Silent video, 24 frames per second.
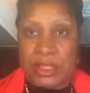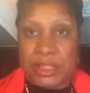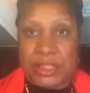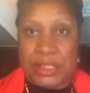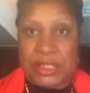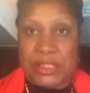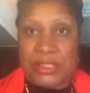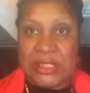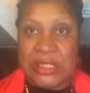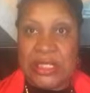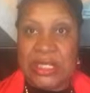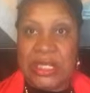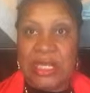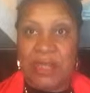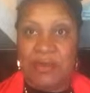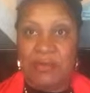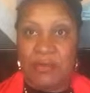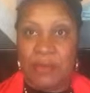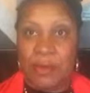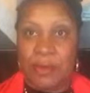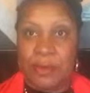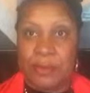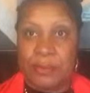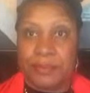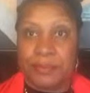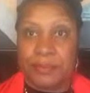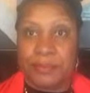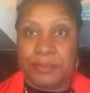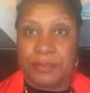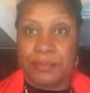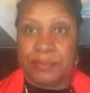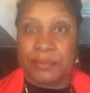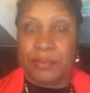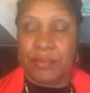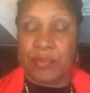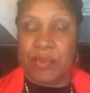She's a giver.
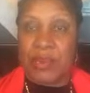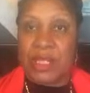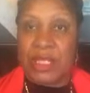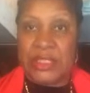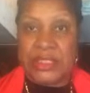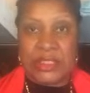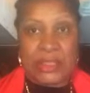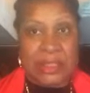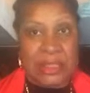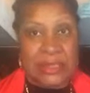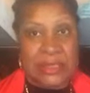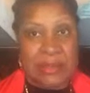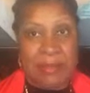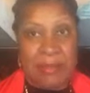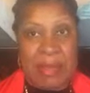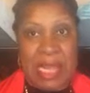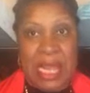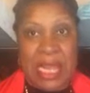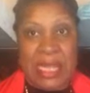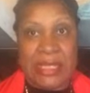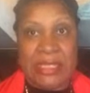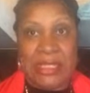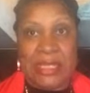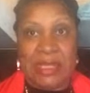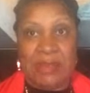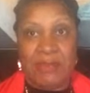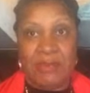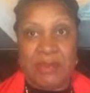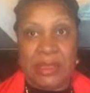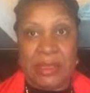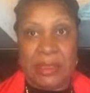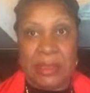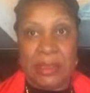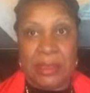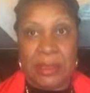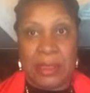She doesn't mind
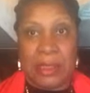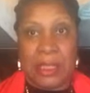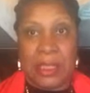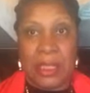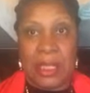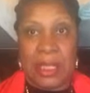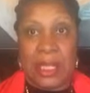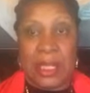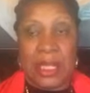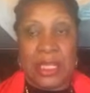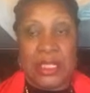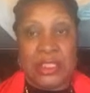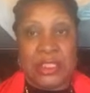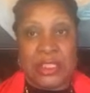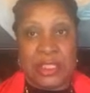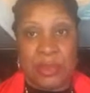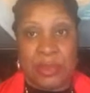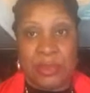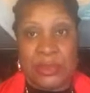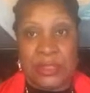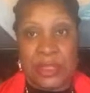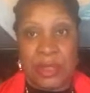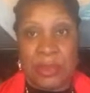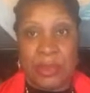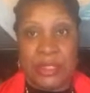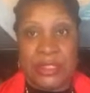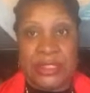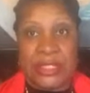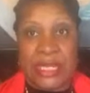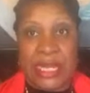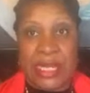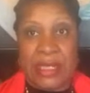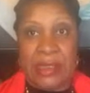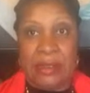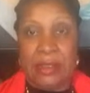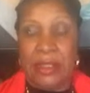giving. She was on a
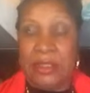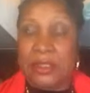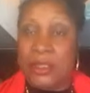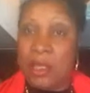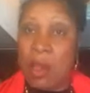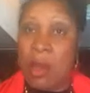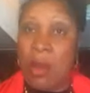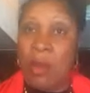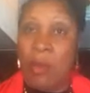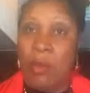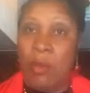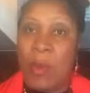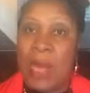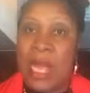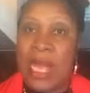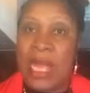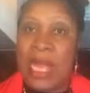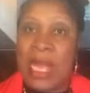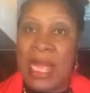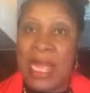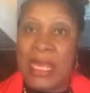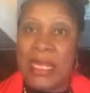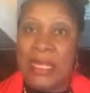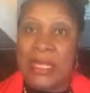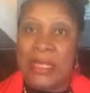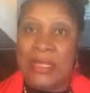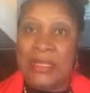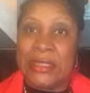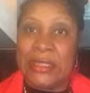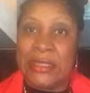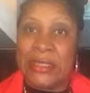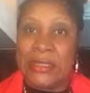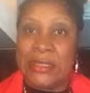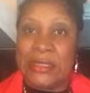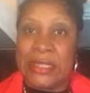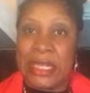date. It's called Why I
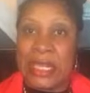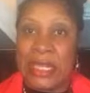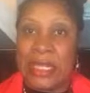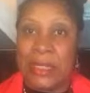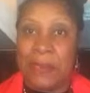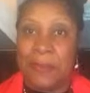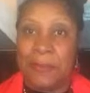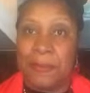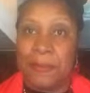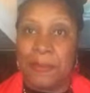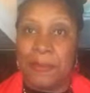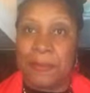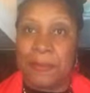Ended a Date.